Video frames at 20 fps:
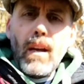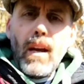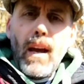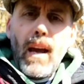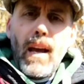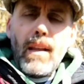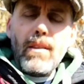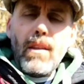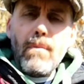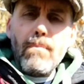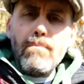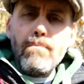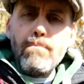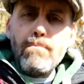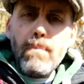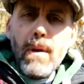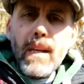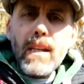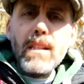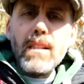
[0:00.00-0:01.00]
And the
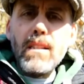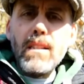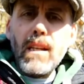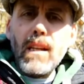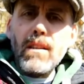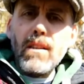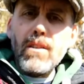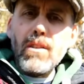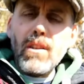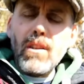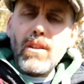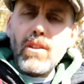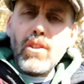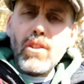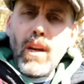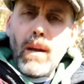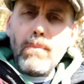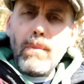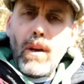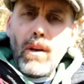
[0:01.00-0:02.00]
biggest thing that's going to
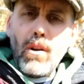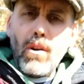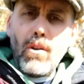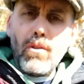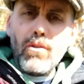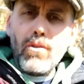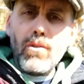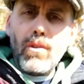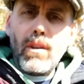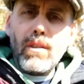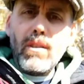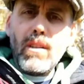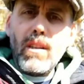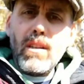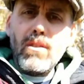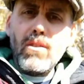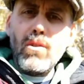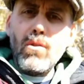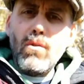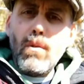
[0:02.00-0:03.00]
shape that construct
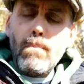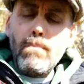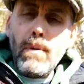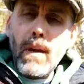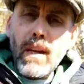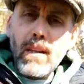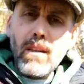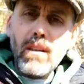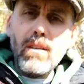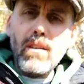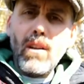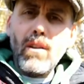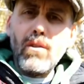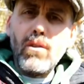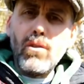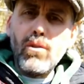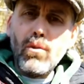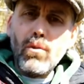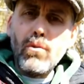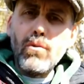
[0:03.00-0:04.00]
is your opinion and
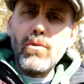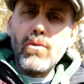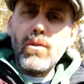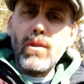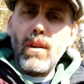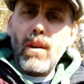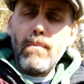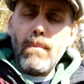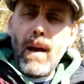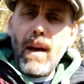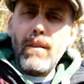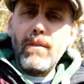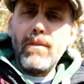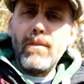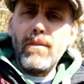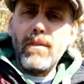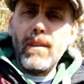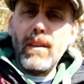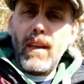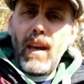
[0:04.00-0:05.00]
thoughts about
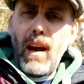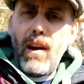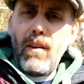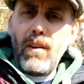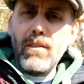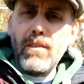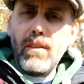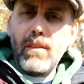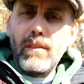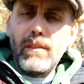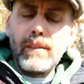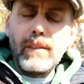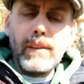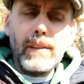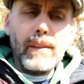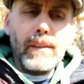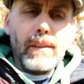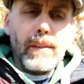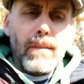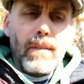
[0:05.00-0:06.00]
the character.
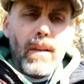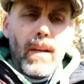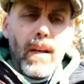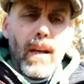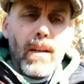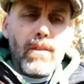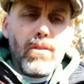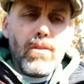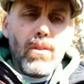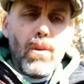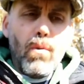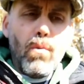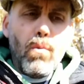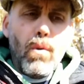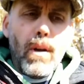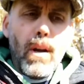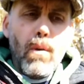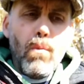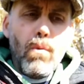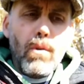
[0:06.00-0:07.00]
And so
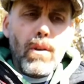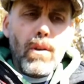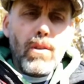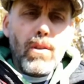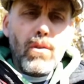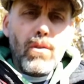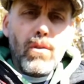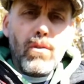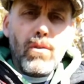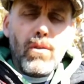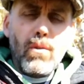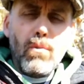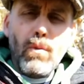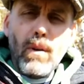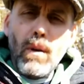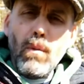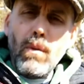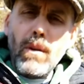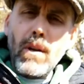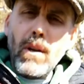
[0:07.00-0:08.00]
what I wanted you to do,
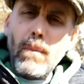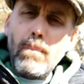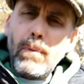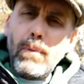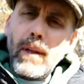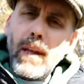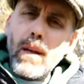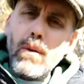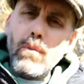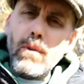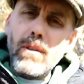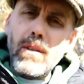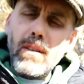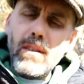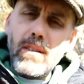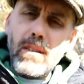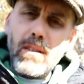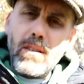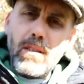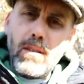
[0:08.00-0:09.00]
what I wanted to play with
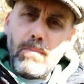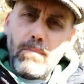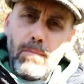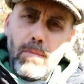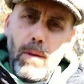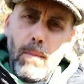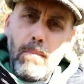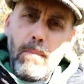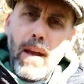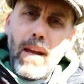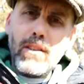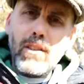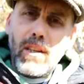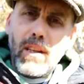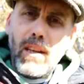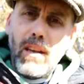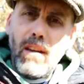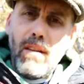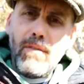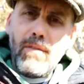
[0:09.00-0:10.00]
is the
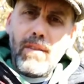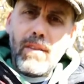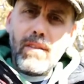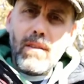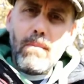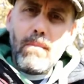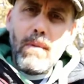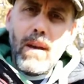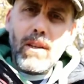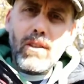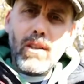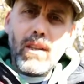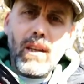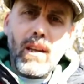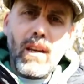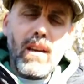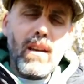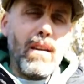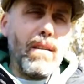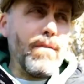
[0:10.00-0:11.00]
magic if. And the magic
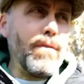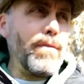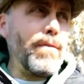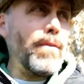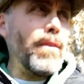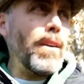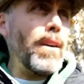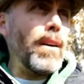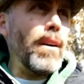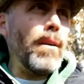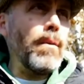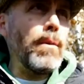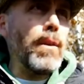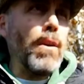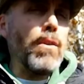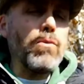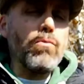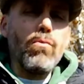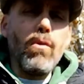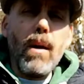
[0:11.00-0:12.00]
if
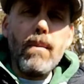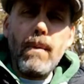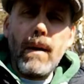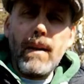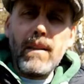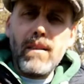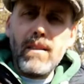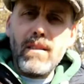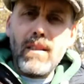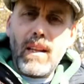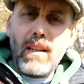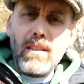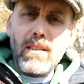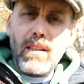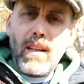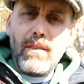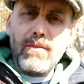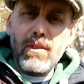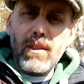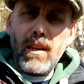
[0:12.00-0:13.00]
goes right back to
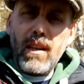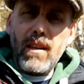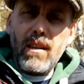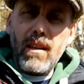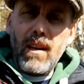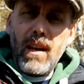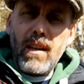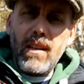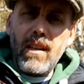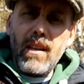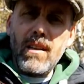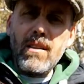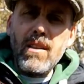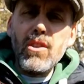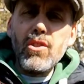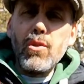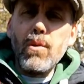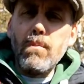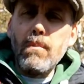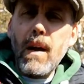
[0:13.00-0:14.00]
Stanislavski. And the
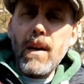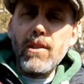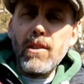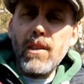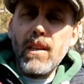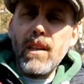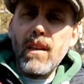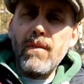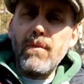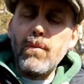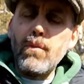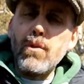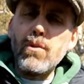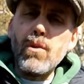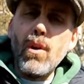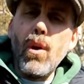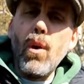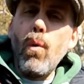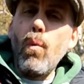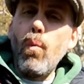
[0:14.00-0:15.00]
initial magic if
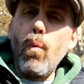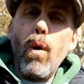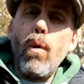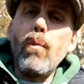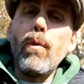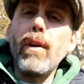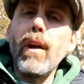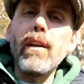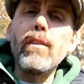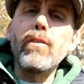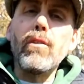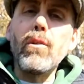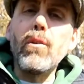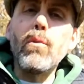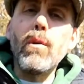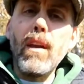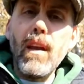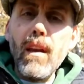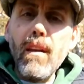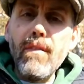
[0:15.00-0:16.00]
was, what would I
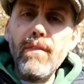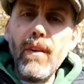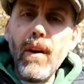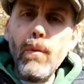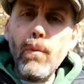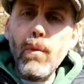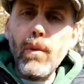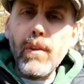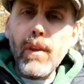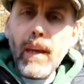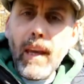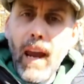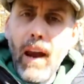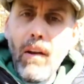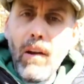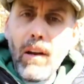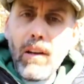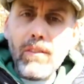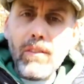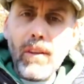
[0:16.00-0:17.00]
do if I were the
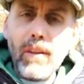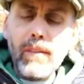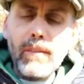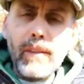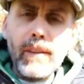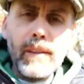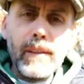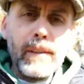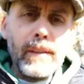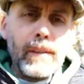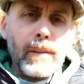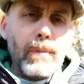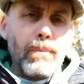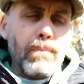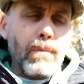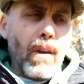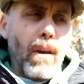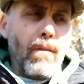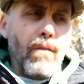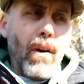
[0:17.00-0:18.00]
character?
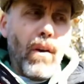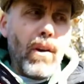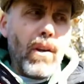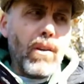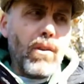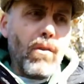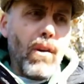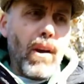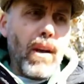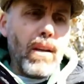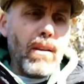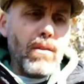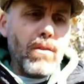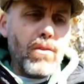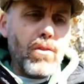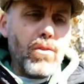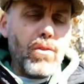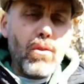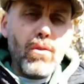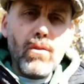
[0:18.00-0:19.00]
A very great
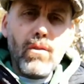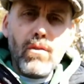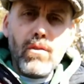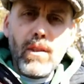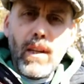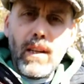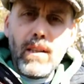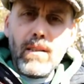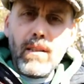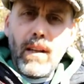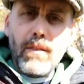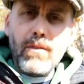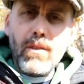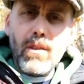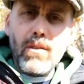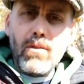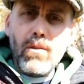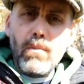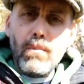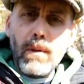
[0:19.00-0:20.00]
student of
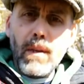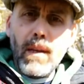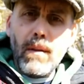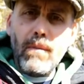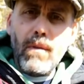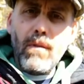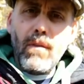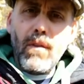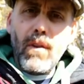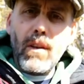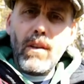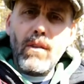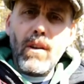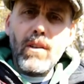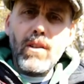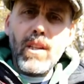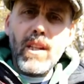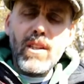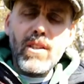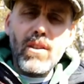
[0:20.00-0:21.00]
Stanislavski's who became a very
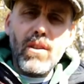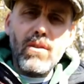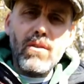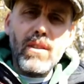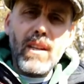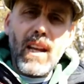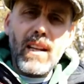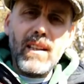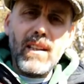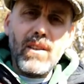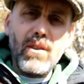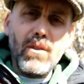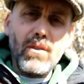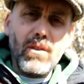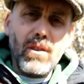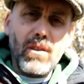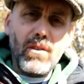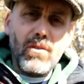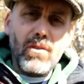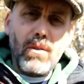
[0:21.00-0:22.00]
great teacher, who sadly
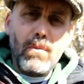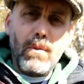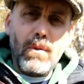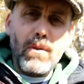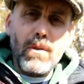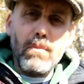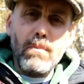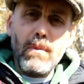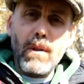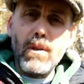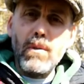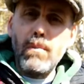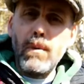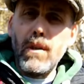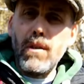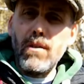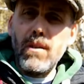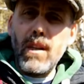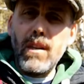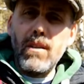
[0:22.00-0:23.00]
couldn't contribute as much
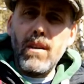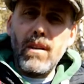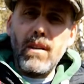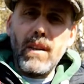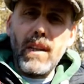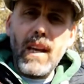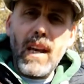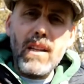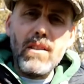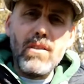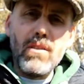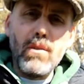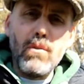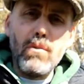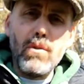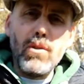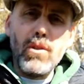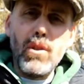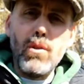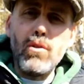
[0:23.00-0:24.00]
because they died of cancer,
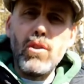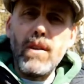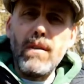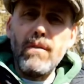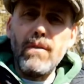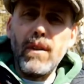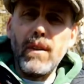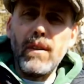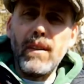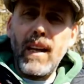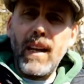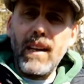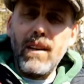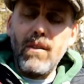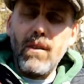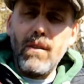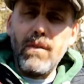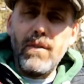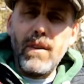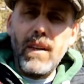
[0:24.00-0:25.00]
was Eugene
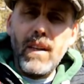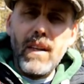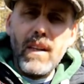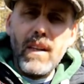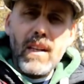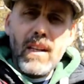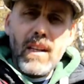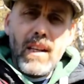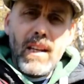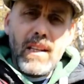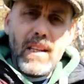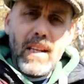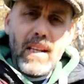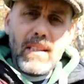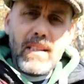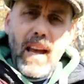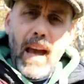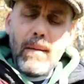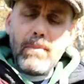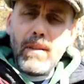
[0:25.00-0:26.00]
Vartangov. And he
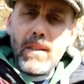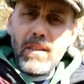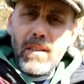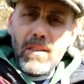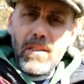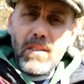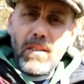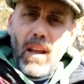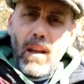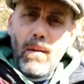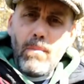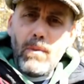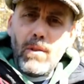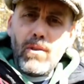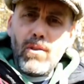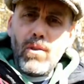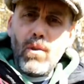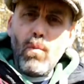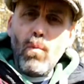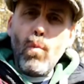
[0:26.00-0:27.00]
adapted this
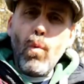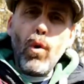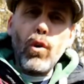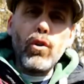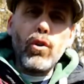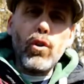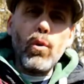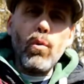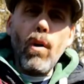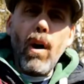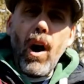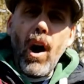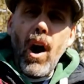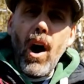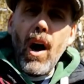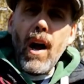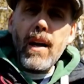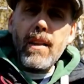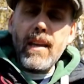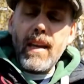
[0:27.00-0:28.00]
statement to, what do
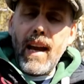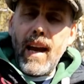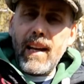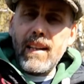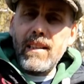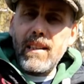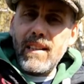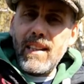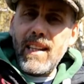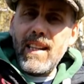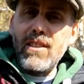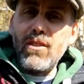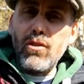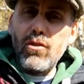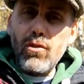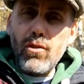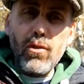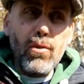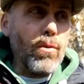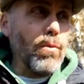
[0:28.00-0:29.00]
I, the actor, need to
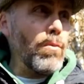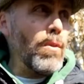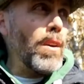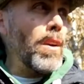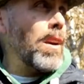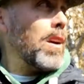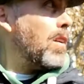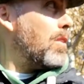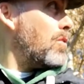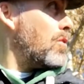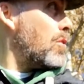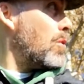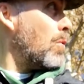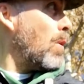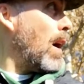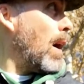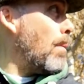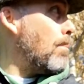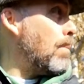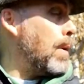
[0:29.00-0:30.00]
do to
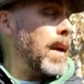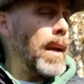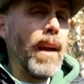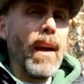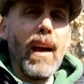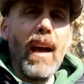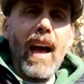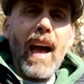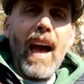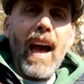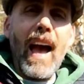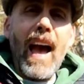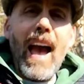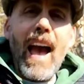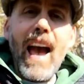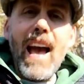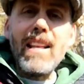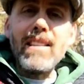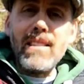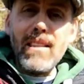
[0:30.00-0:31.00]
appear
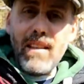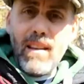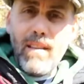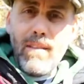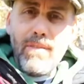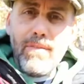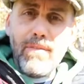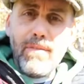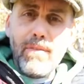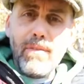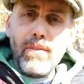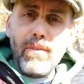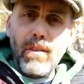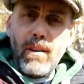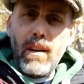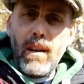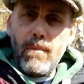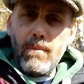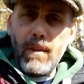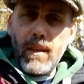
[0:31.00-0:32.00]
as if
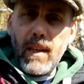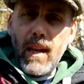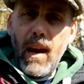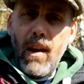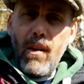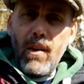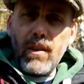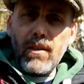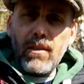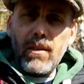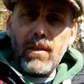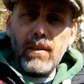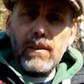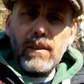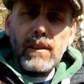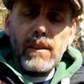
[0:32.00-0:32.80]
I am the character?